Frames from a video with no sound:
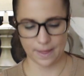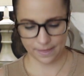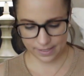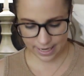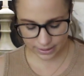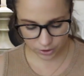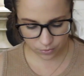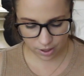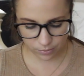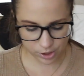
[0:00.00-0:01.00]
the next
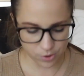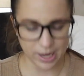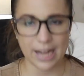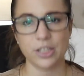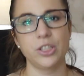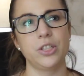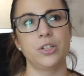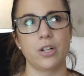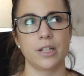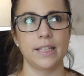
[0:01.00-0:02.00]
one, which we actually
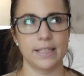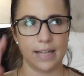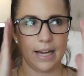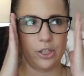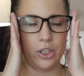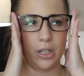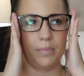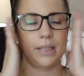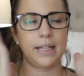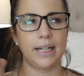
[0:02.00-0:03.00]
started this last year,
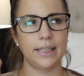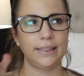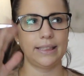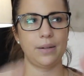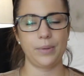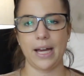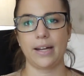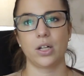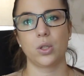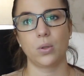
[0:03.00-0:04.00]
but like I said, we
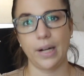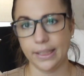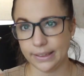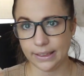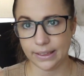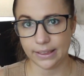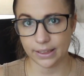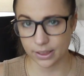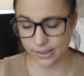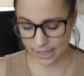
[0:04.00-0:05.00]
had a crazy
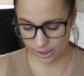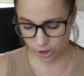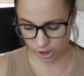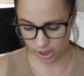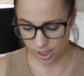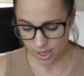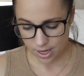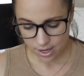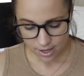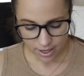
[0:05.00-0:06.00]
year last year.
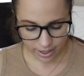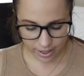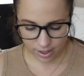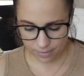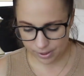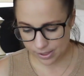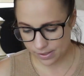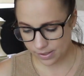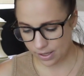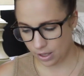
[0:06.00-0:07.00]

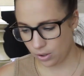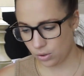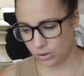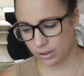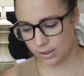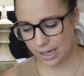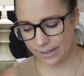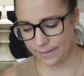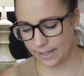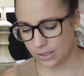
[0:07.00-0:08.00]
So a
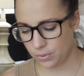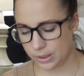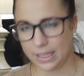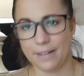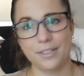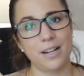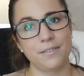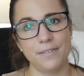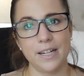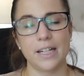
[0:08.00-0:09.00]
lot of things were left
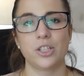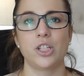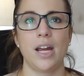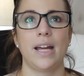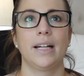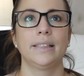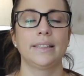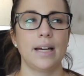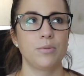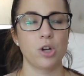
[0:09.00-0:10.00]
unfinished,
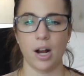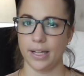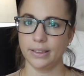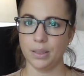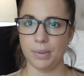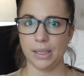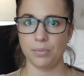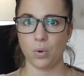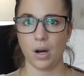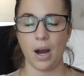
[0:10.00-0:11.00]
and I'm trying to be
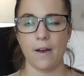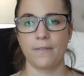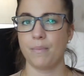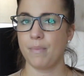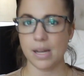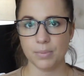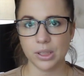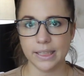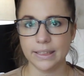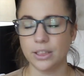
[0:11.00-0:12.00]
more of a
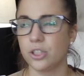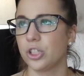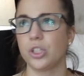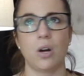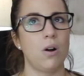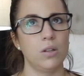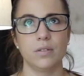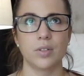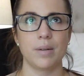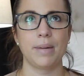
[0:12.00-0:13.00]
minimalist just all
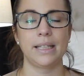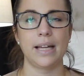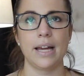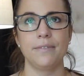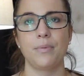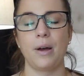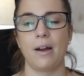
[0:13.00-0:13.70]
over in my life,